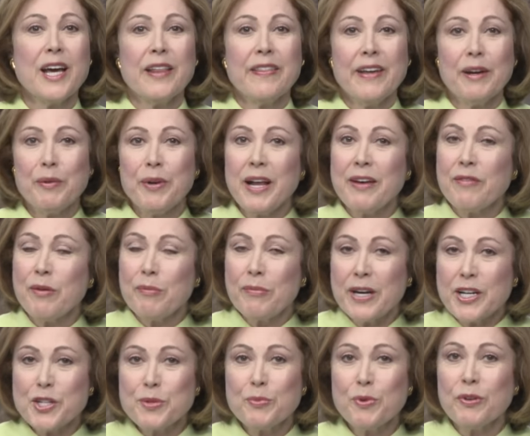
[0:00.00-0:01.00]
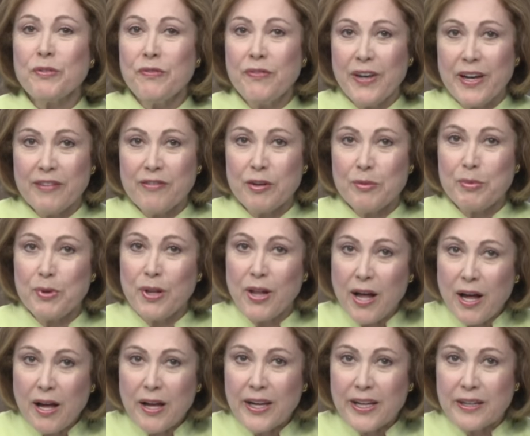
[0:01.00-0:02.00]
they would have a much more favorable
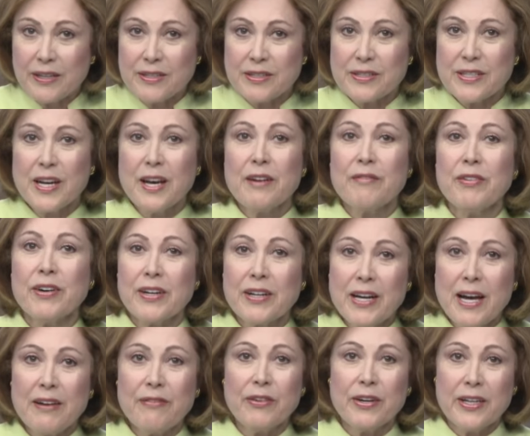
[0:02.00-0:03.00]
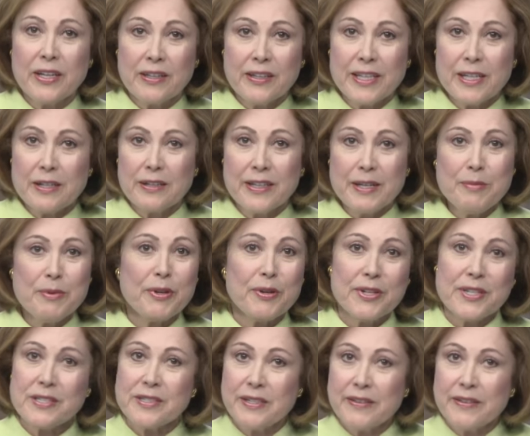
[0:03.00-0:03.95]
audience for covering illegal immigrants,